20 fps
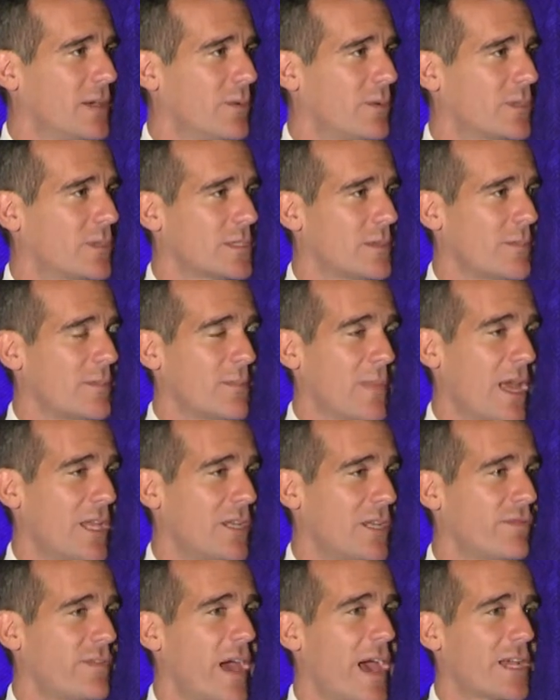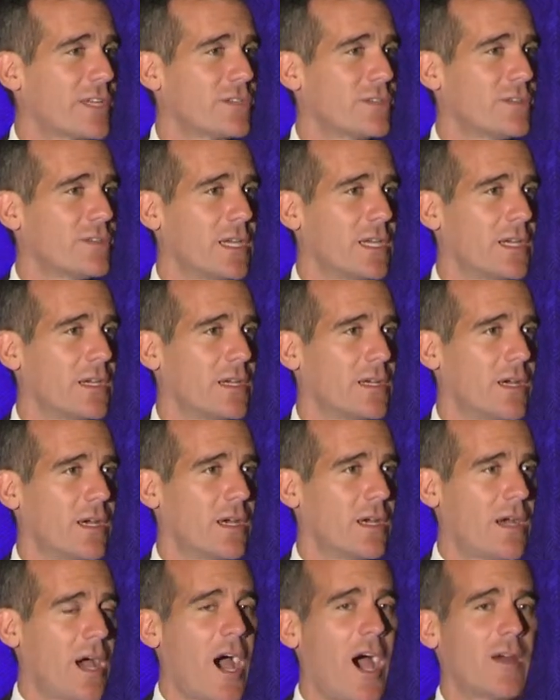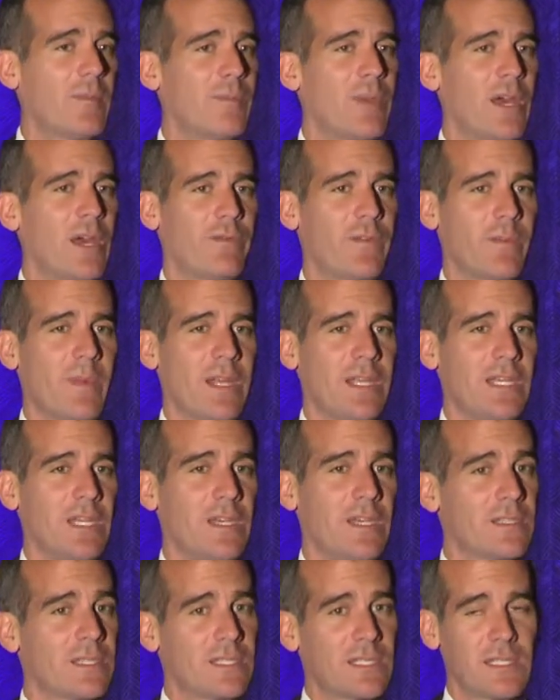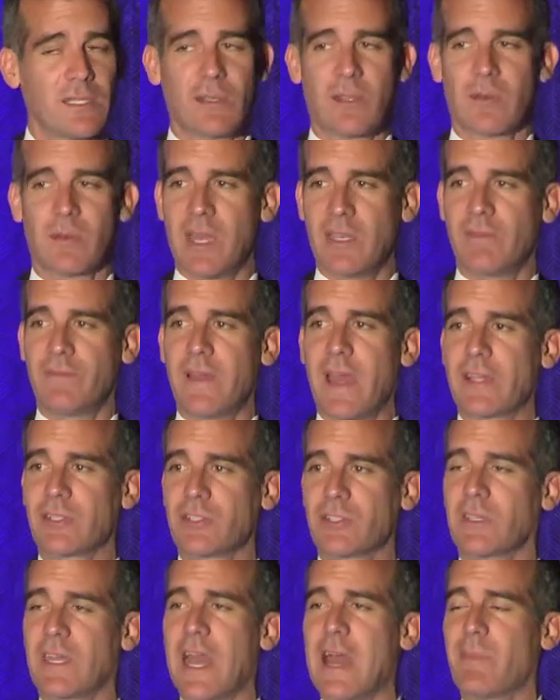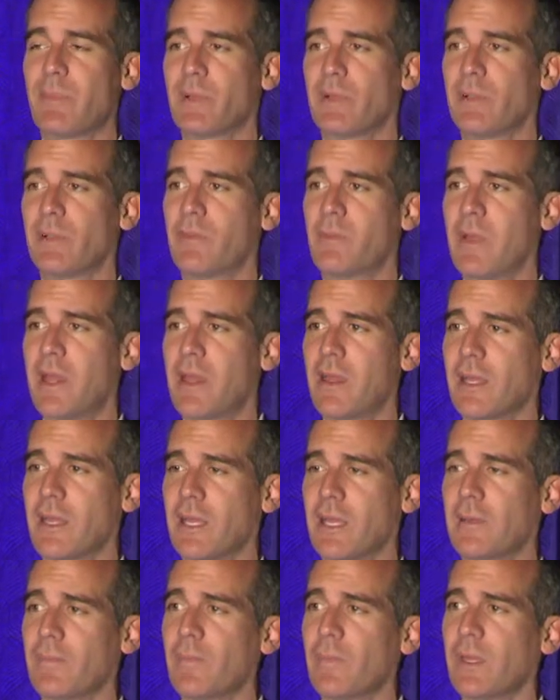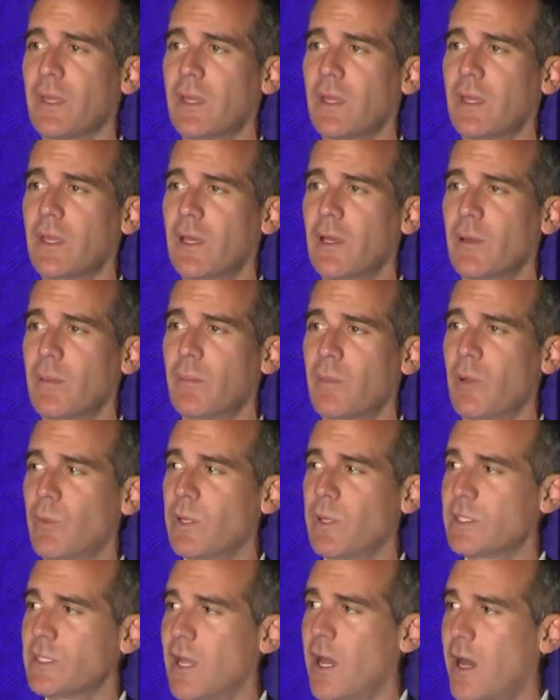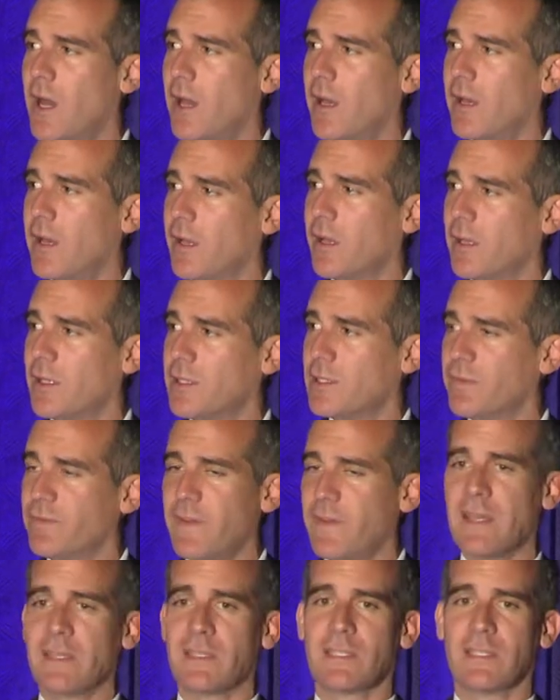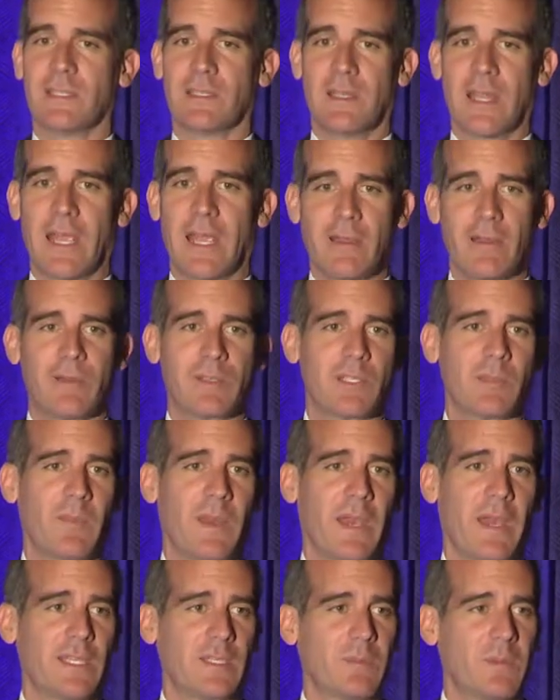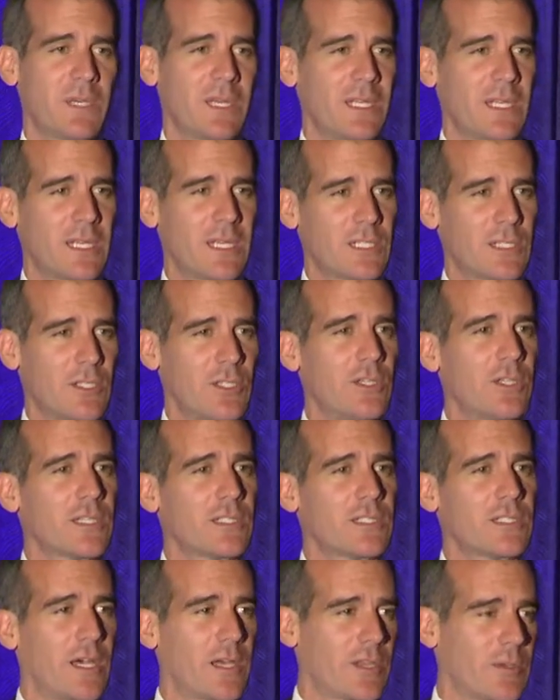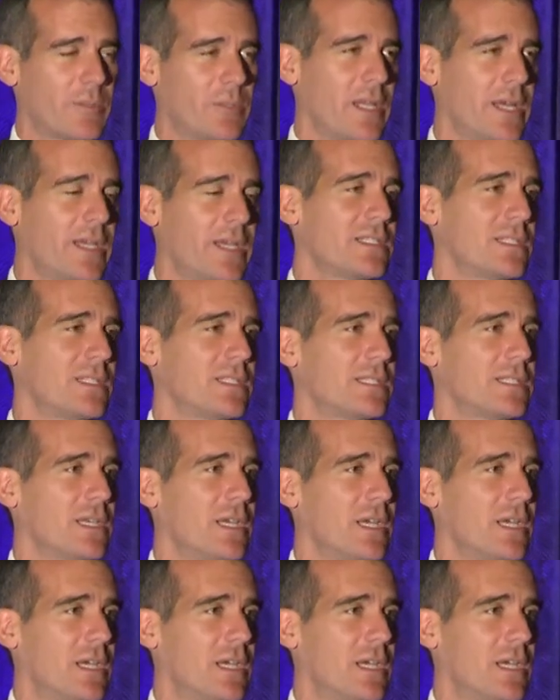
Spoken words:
was a manufacturing hotbed for many years. It's still the manufacturing capital of America. But we saw defense and aerospace, beginning to look to other places.